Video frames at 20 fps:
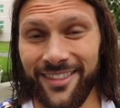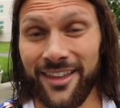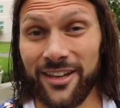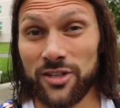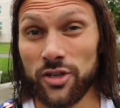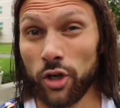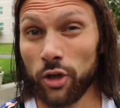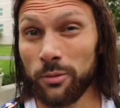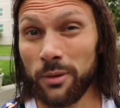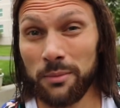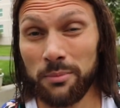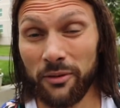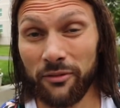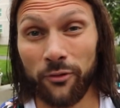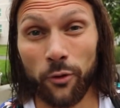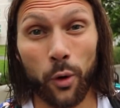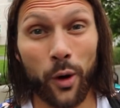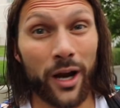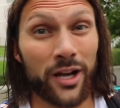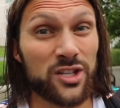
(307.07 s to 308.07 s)
They told me
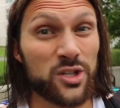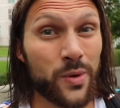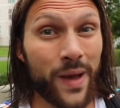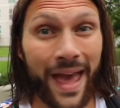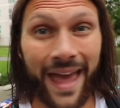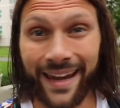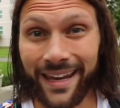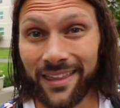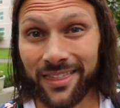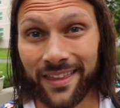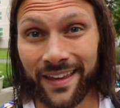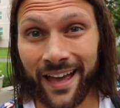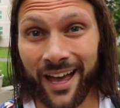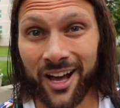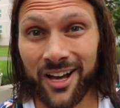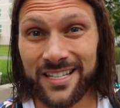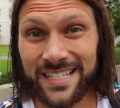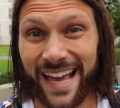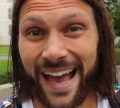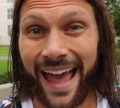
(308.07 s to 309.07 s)
before I do anything
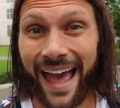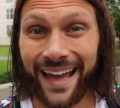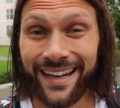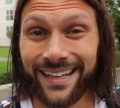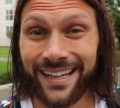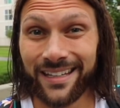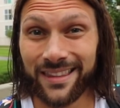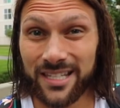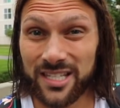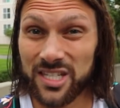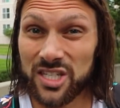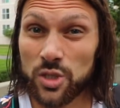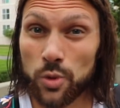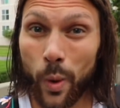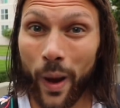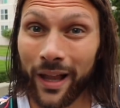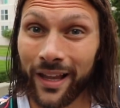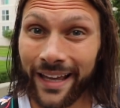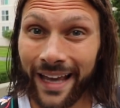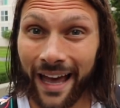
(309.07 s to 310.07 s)
else, I had to get the
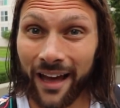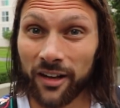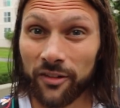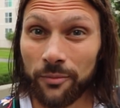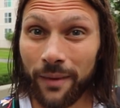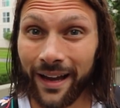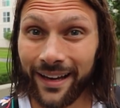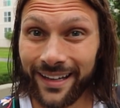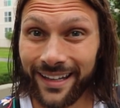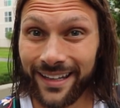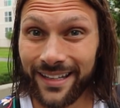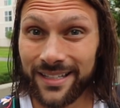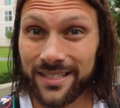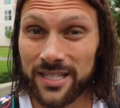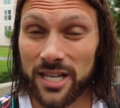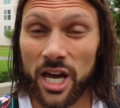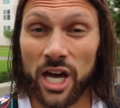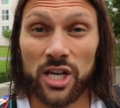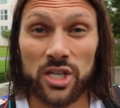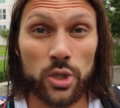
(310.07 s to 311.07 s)
swelling out of my knees,